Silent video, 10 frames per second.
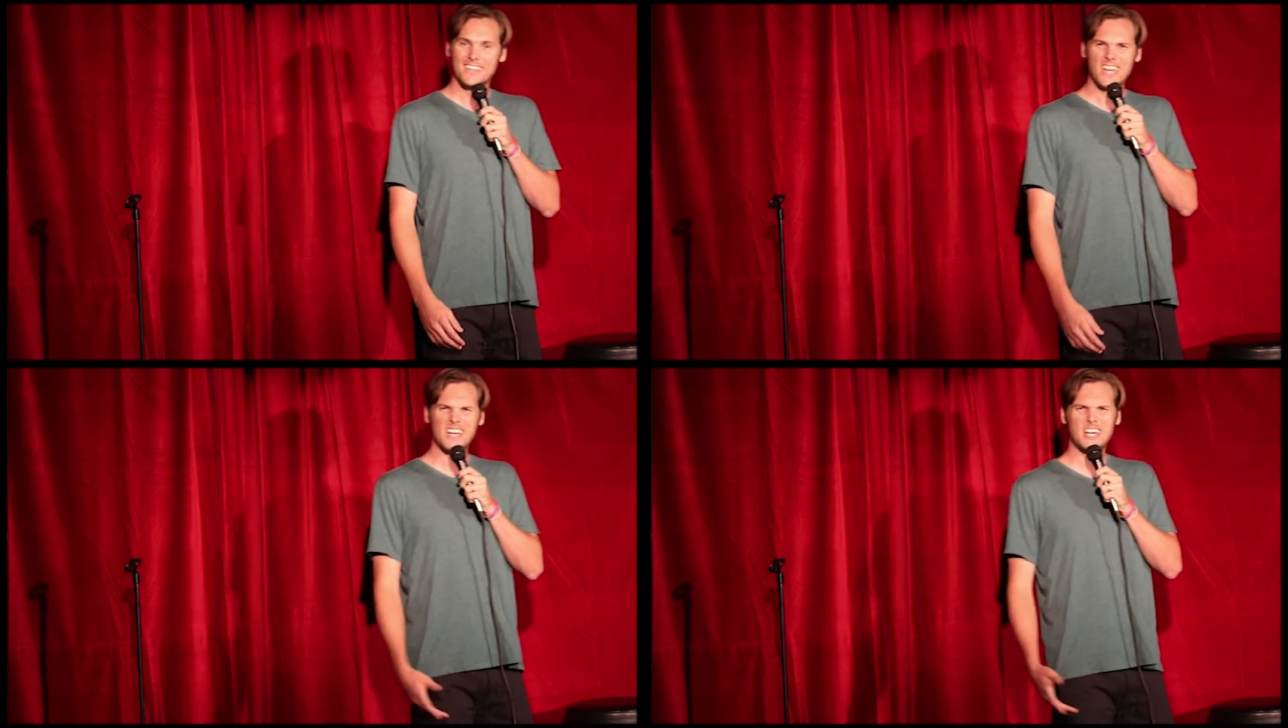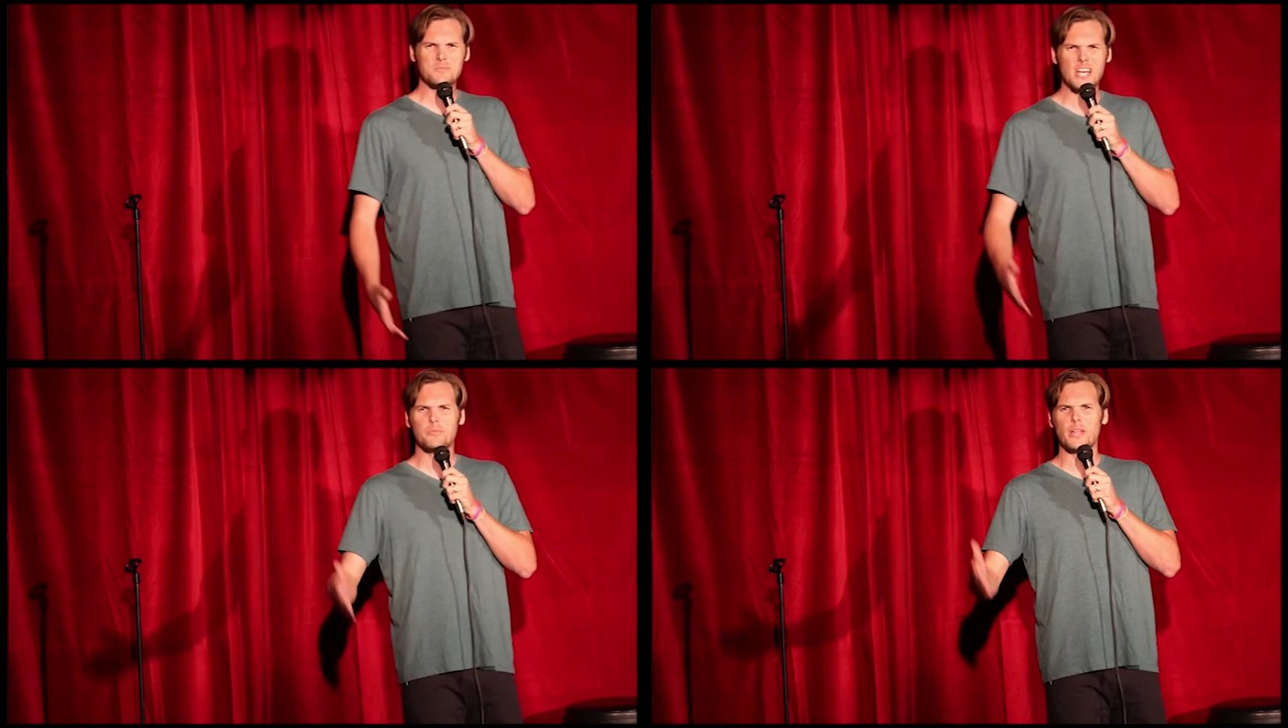Guy
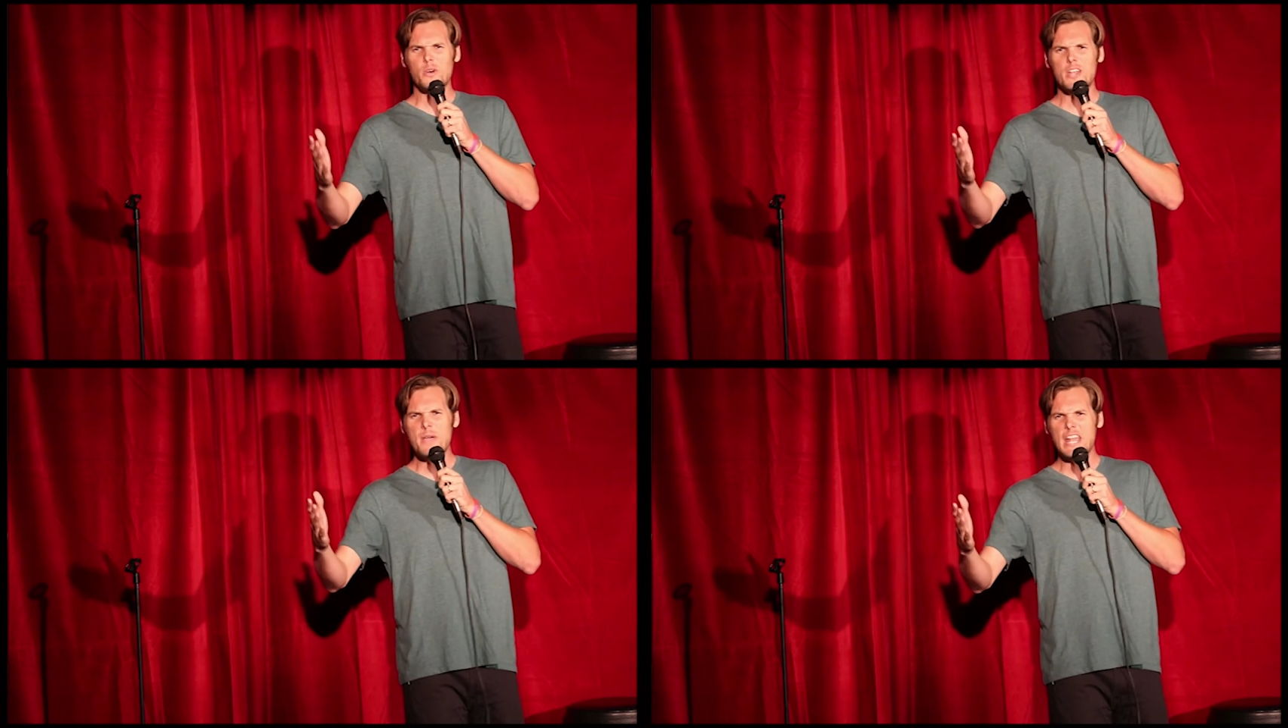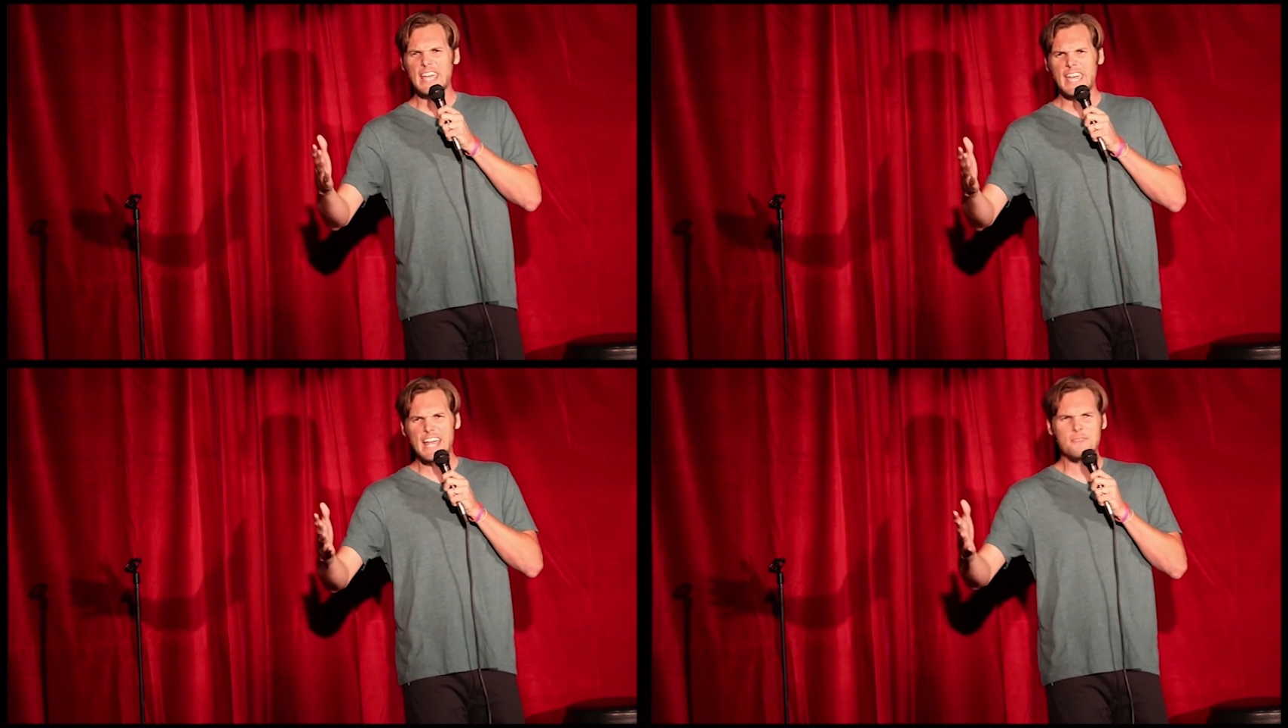comes up like, what do you mean
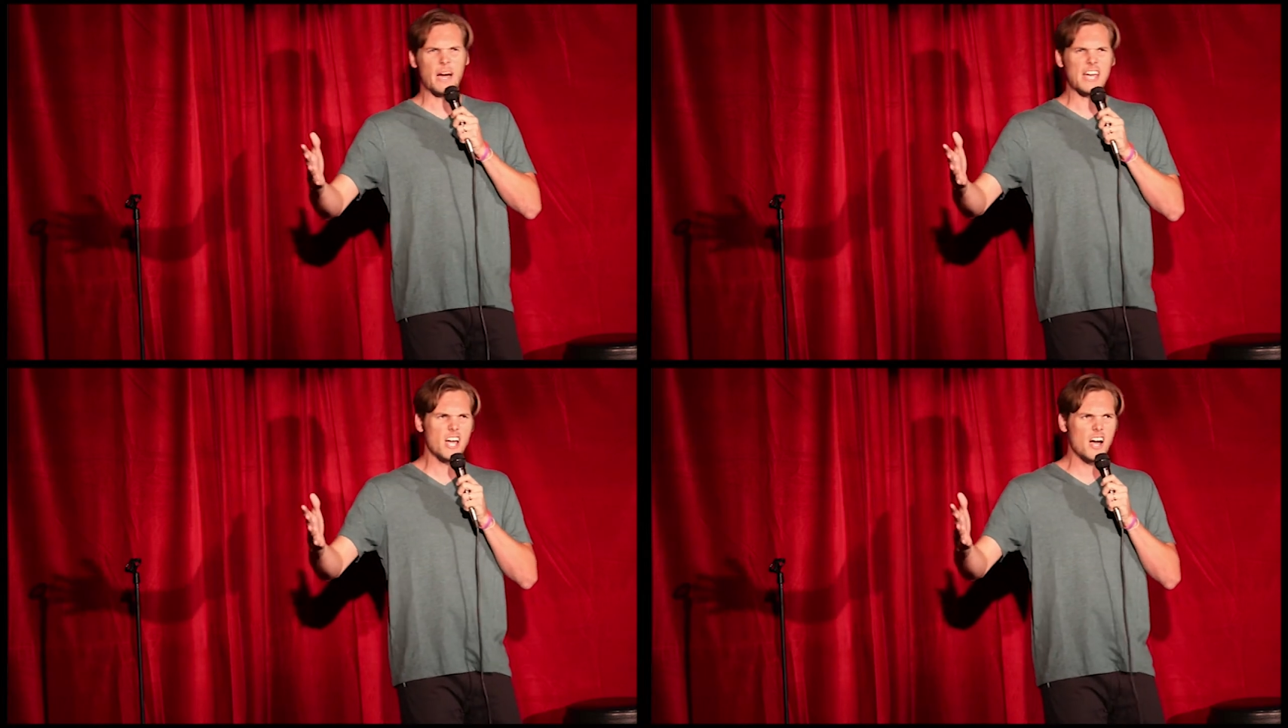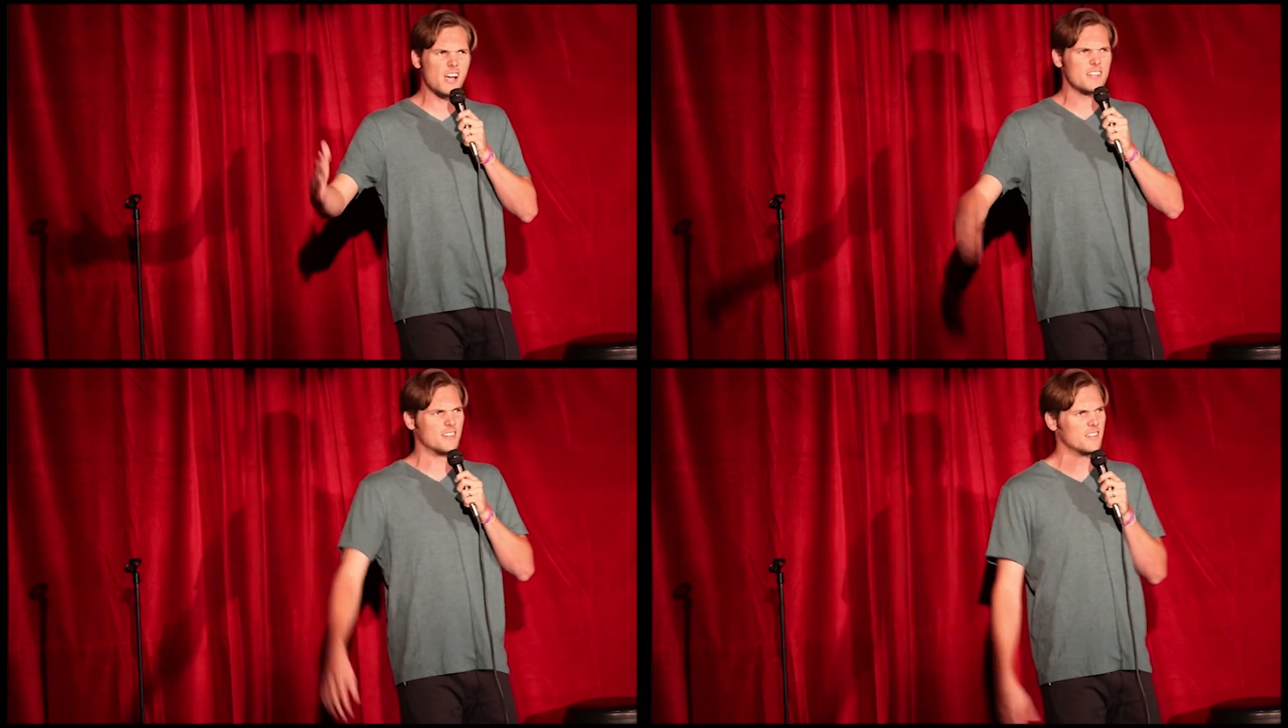I can't have my
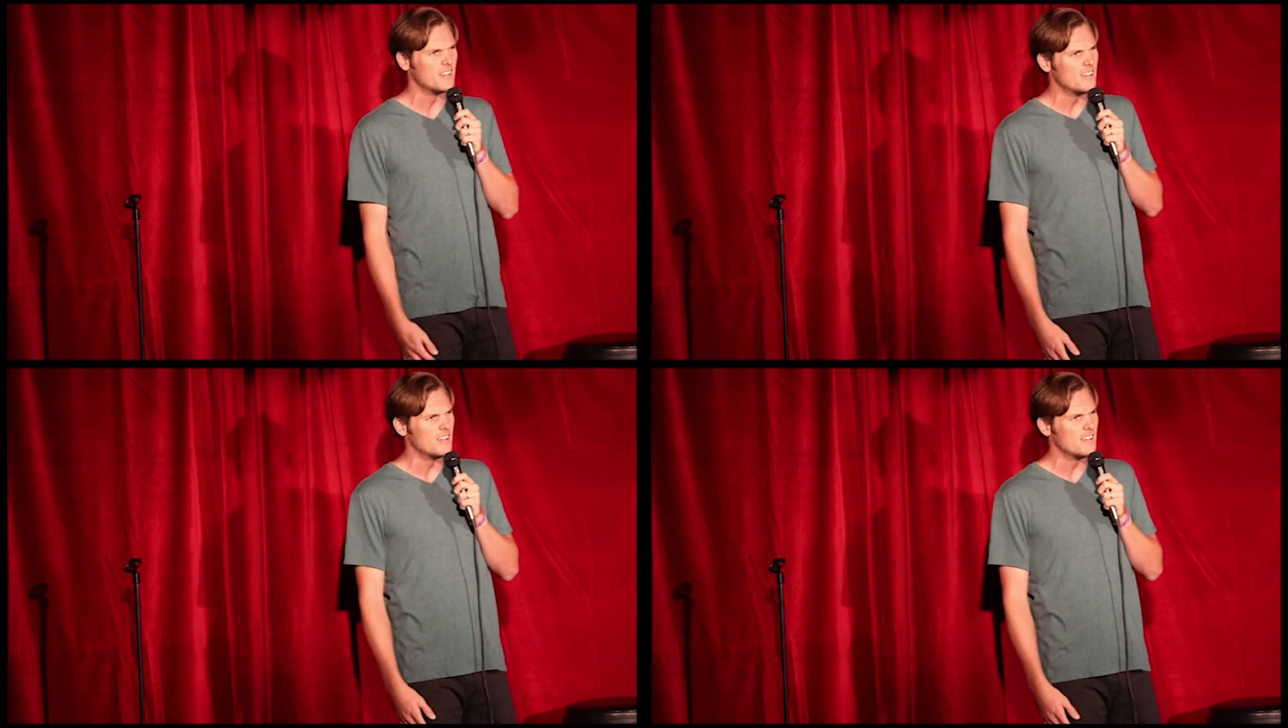gun?